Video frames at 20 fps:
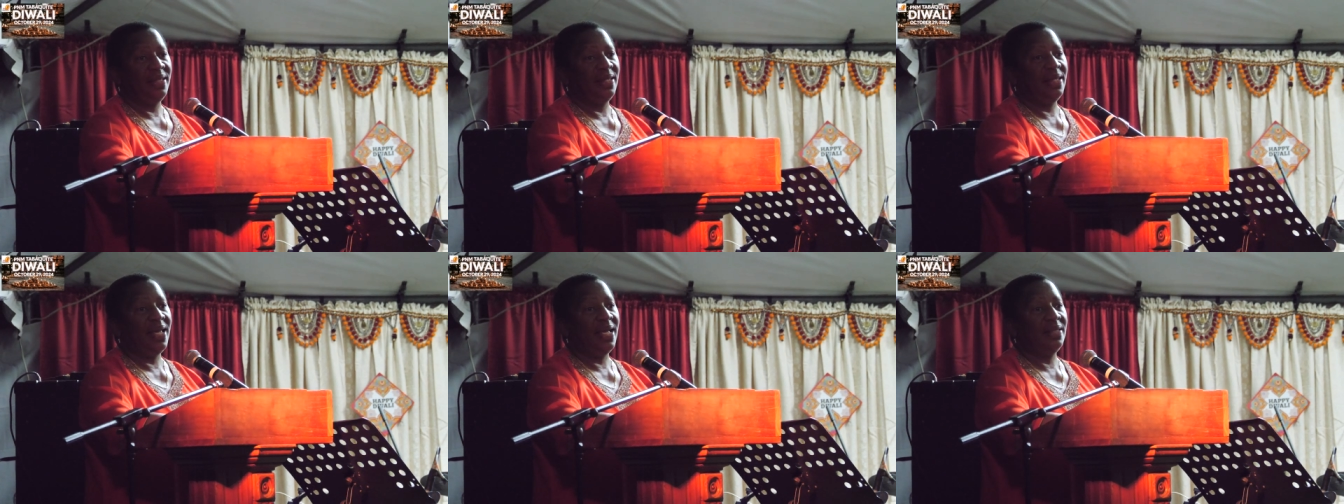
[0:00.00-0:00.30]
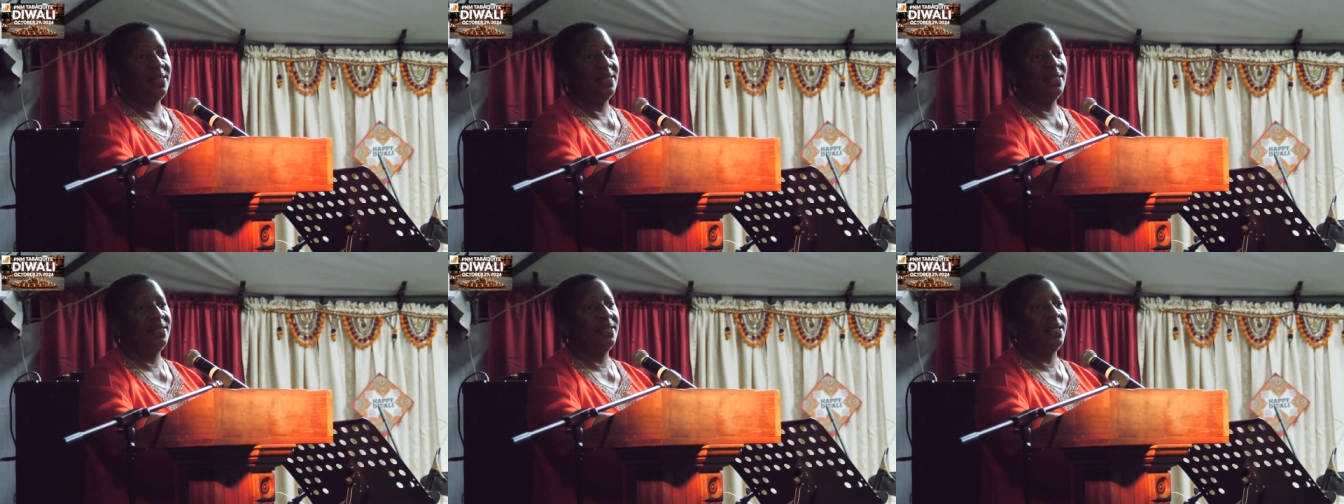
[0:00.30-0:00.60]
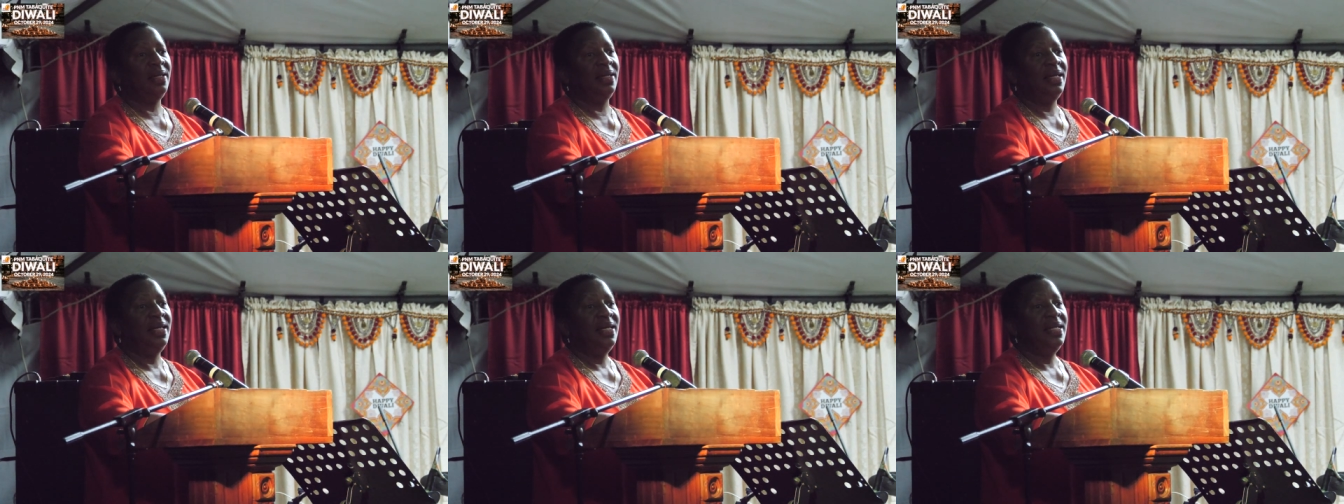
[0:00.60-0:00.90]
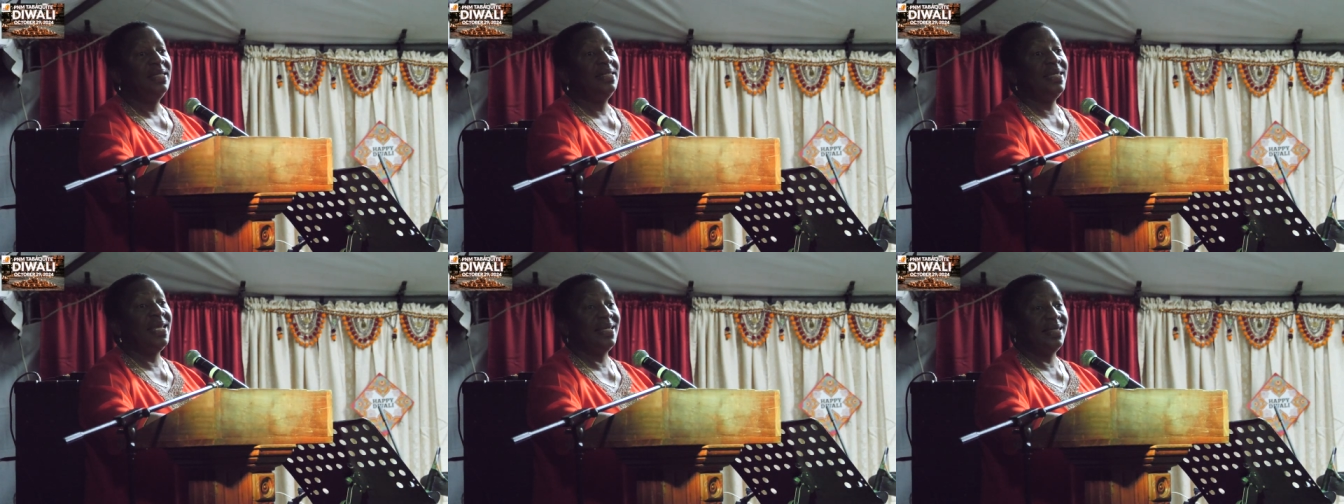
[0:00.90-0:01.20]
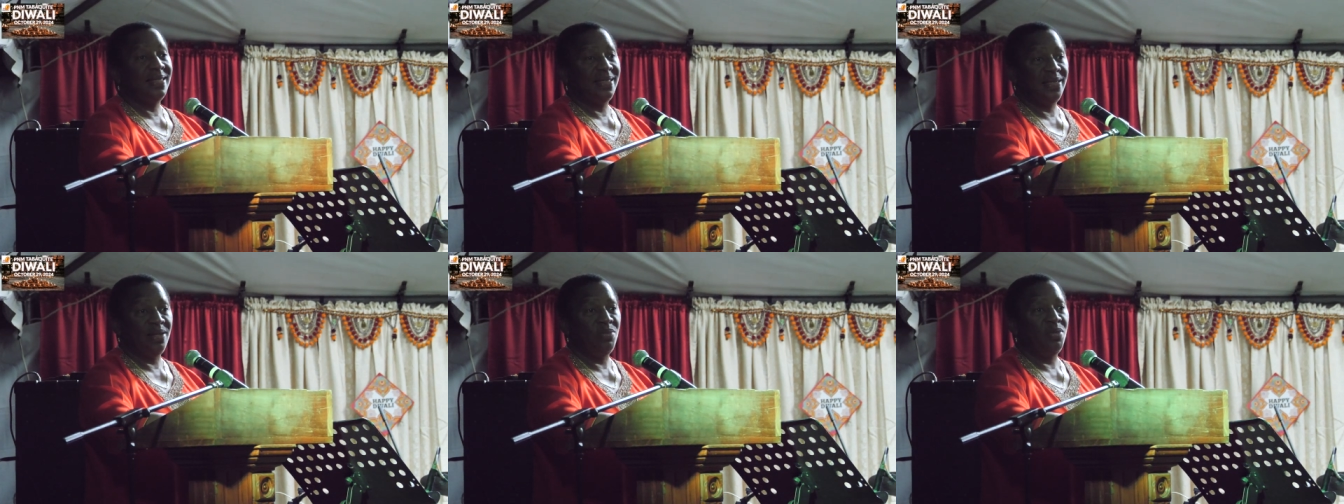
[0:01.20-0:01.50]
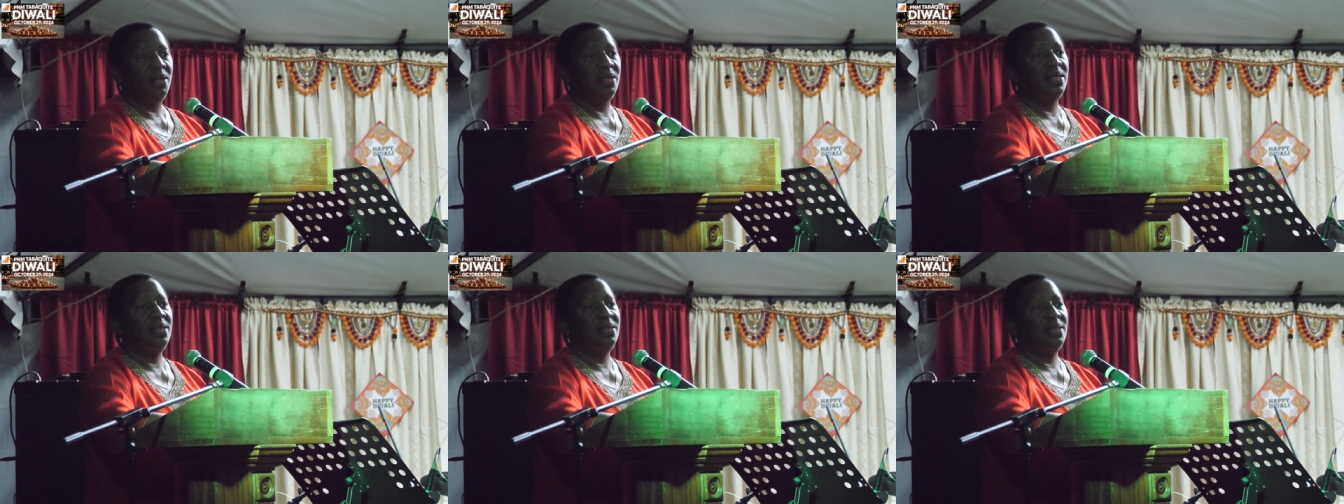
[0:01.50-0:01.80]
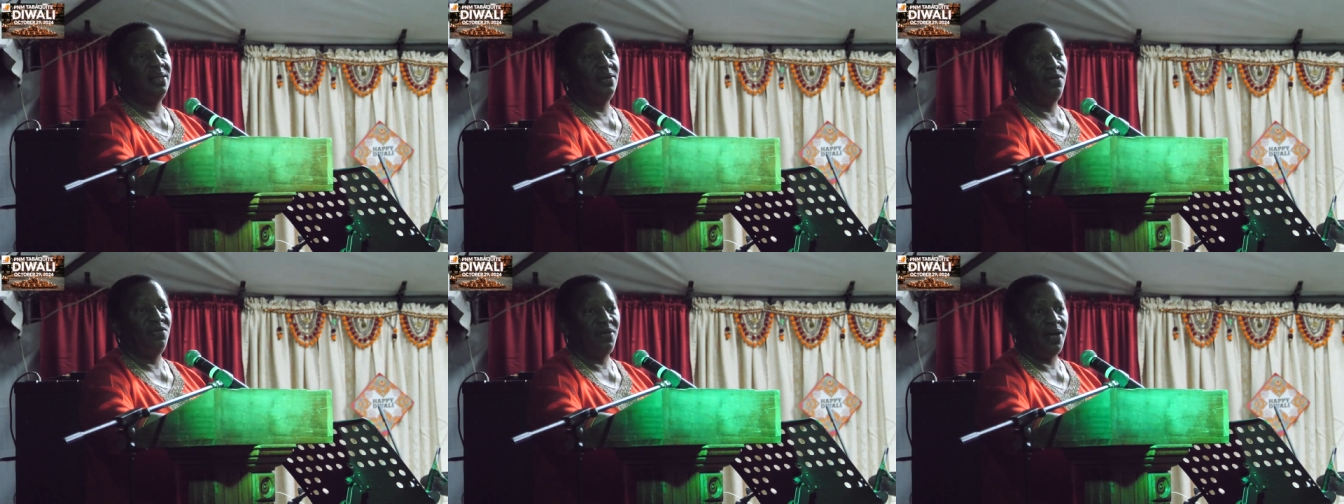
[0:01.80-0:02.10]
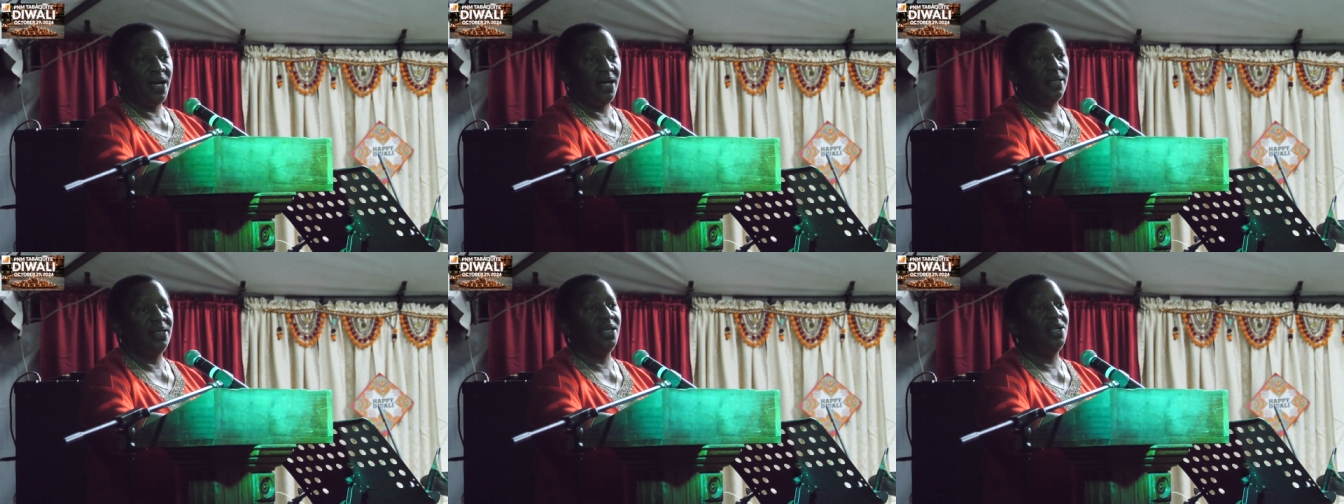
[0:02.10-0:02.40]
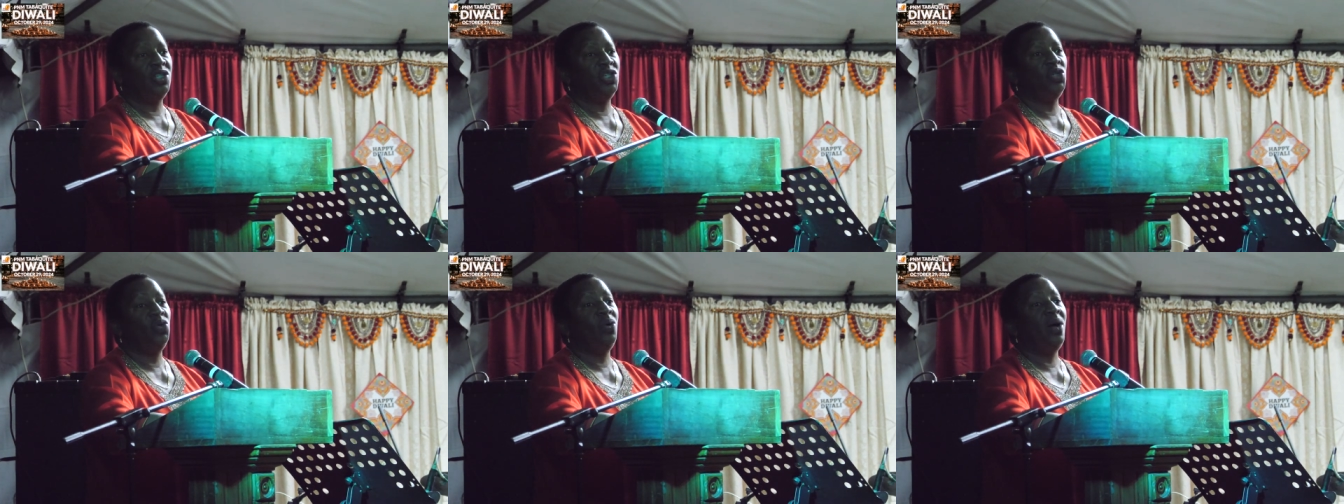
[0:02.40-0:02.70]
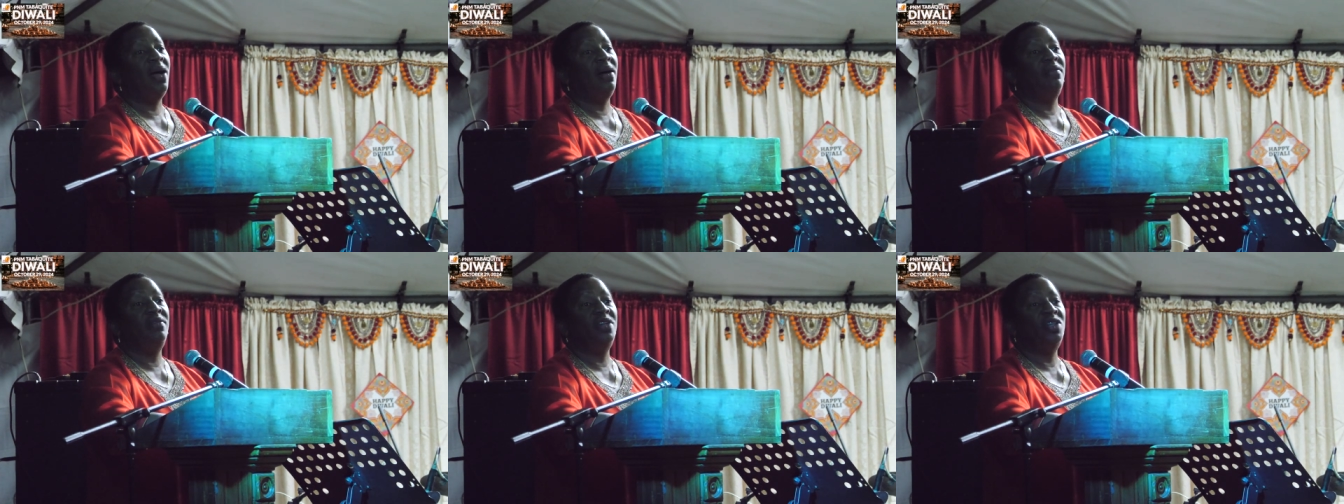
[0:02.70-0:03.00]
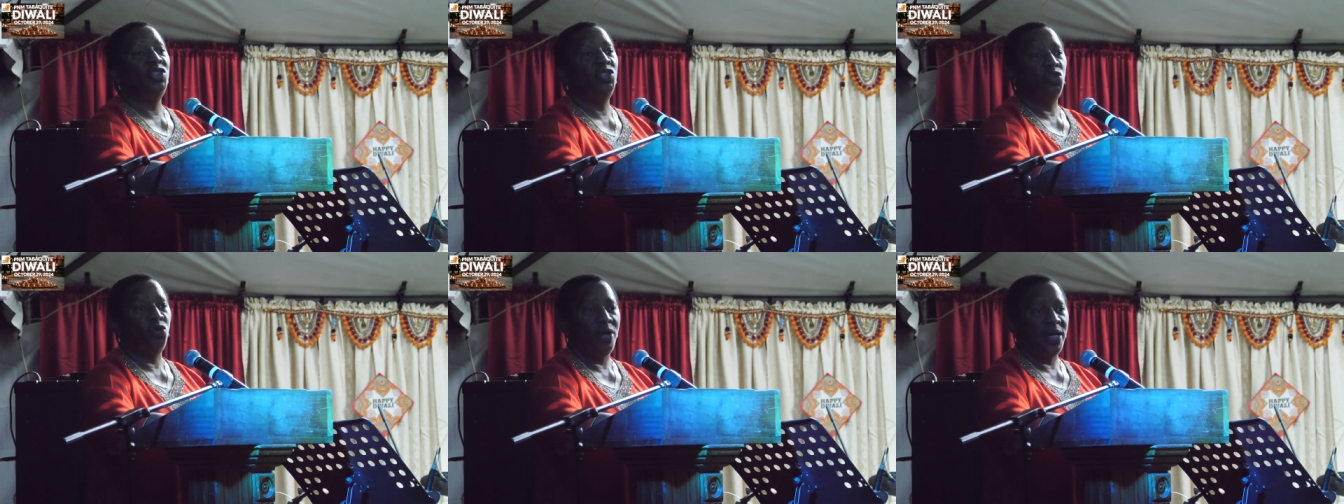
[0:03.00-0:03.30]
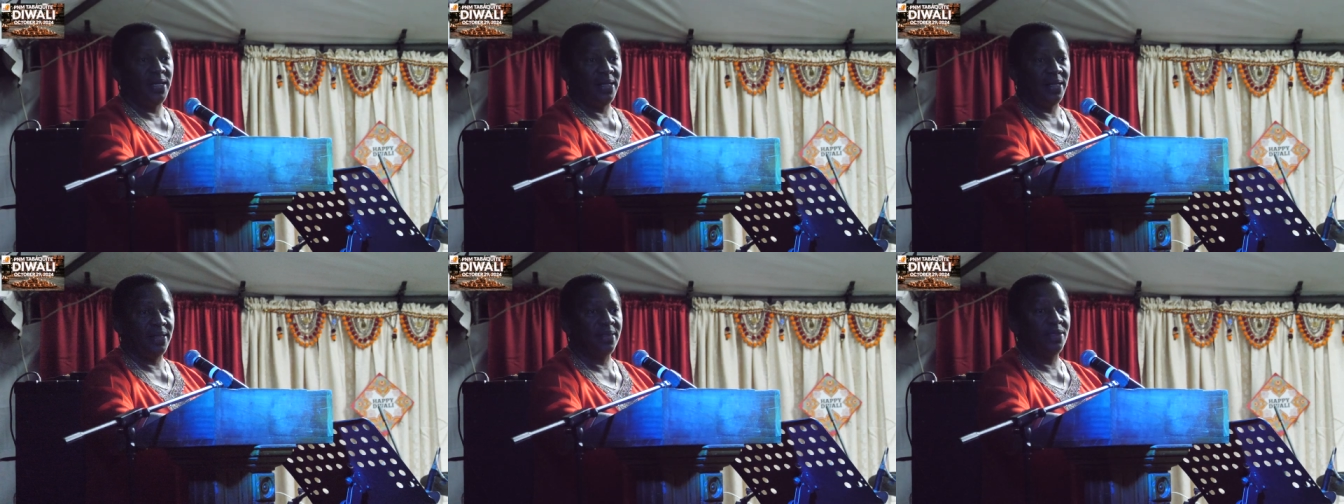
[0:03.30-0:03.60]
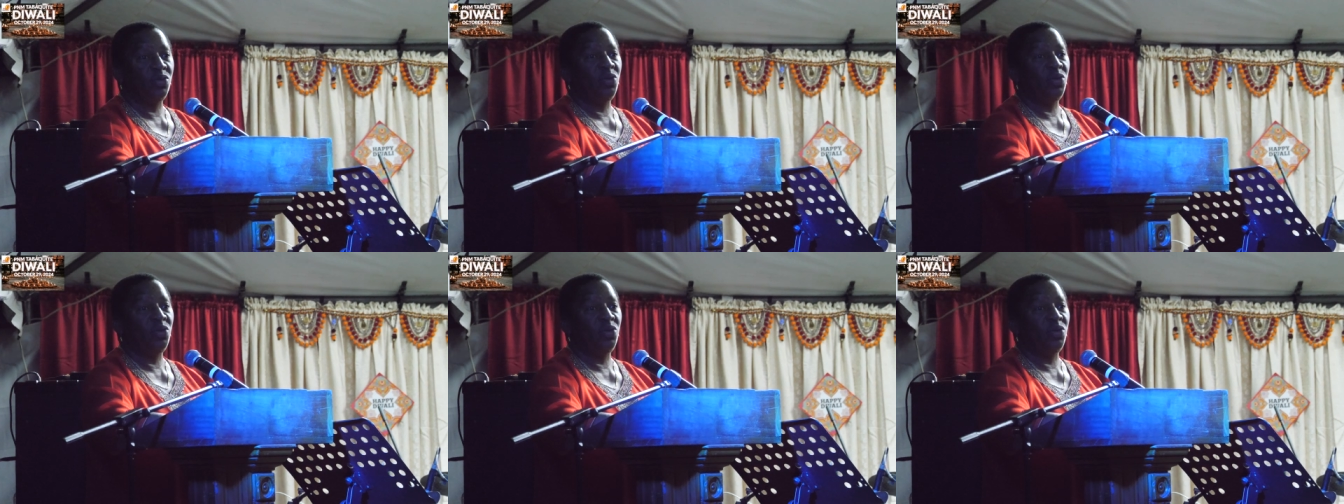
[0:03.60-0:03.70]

and that is a testimony to the fact that you have enjoyed it.